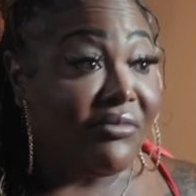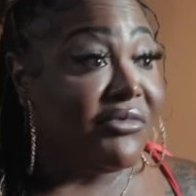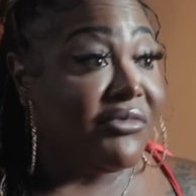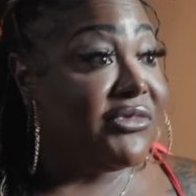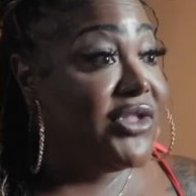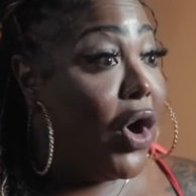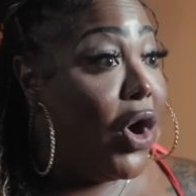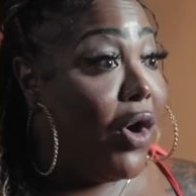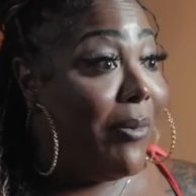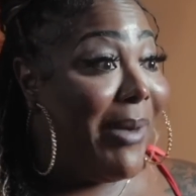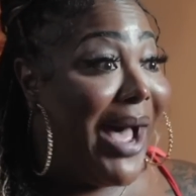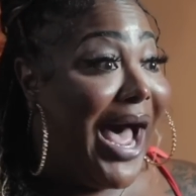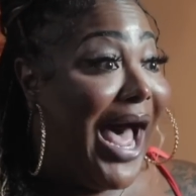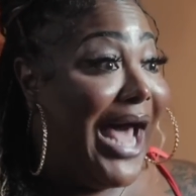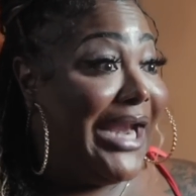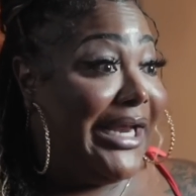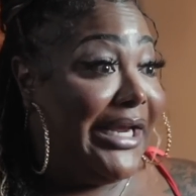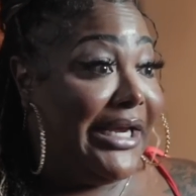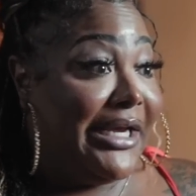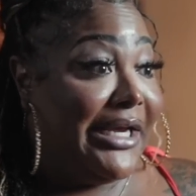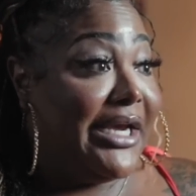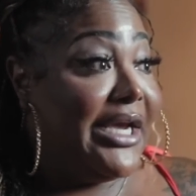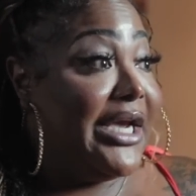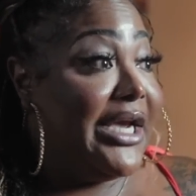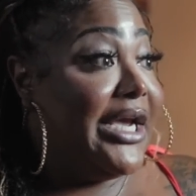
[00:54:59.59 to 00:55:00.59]

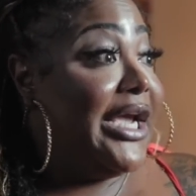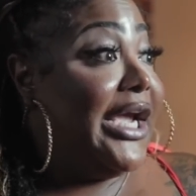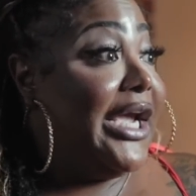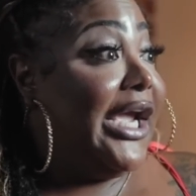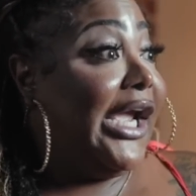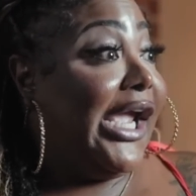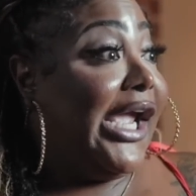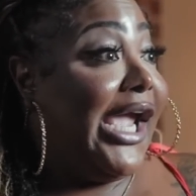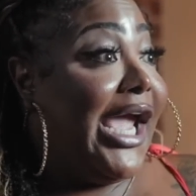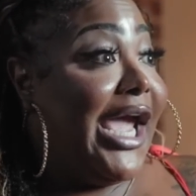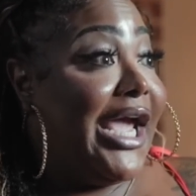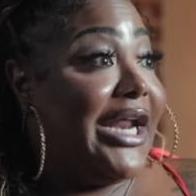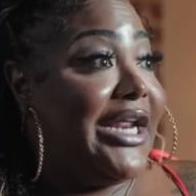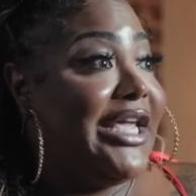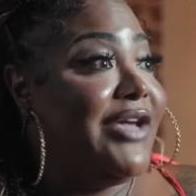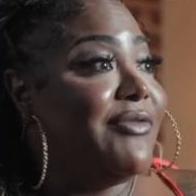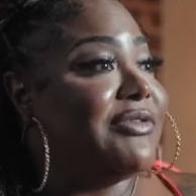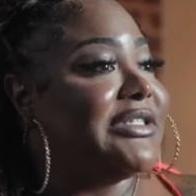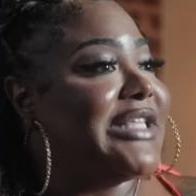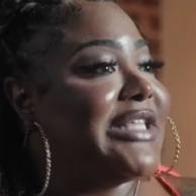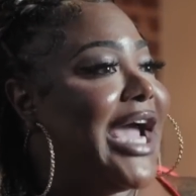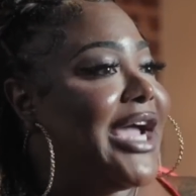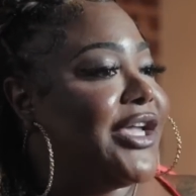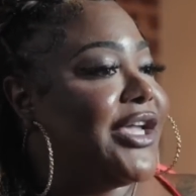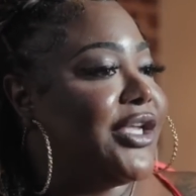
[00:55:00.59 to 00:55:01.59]
Nobody. And he
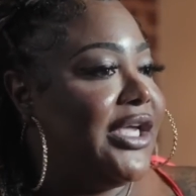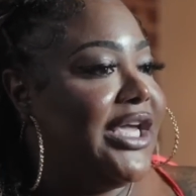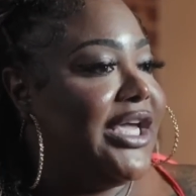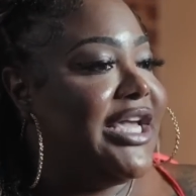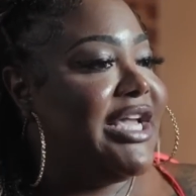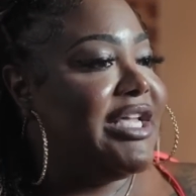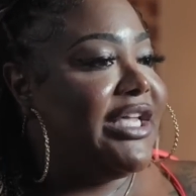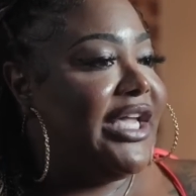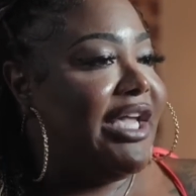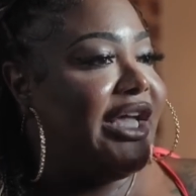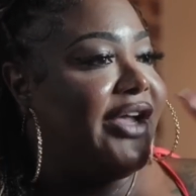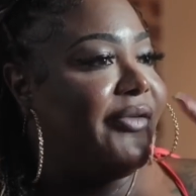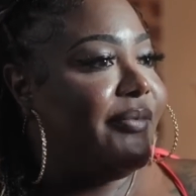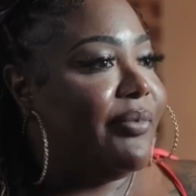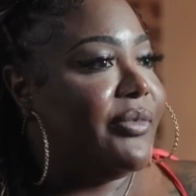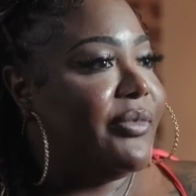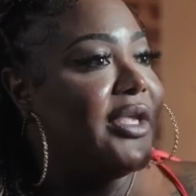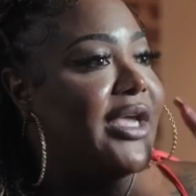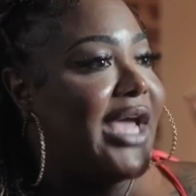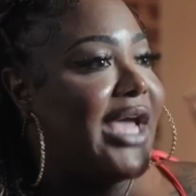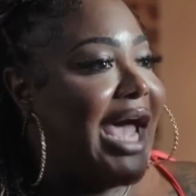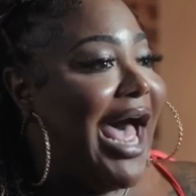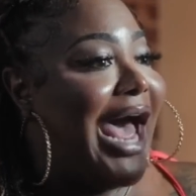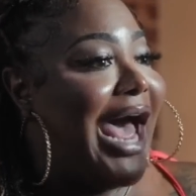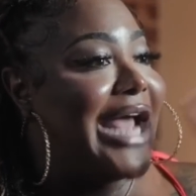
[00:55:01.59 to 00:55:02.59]
was like, he,
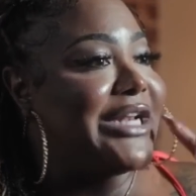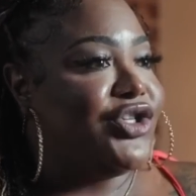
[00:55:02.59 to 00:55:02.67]
I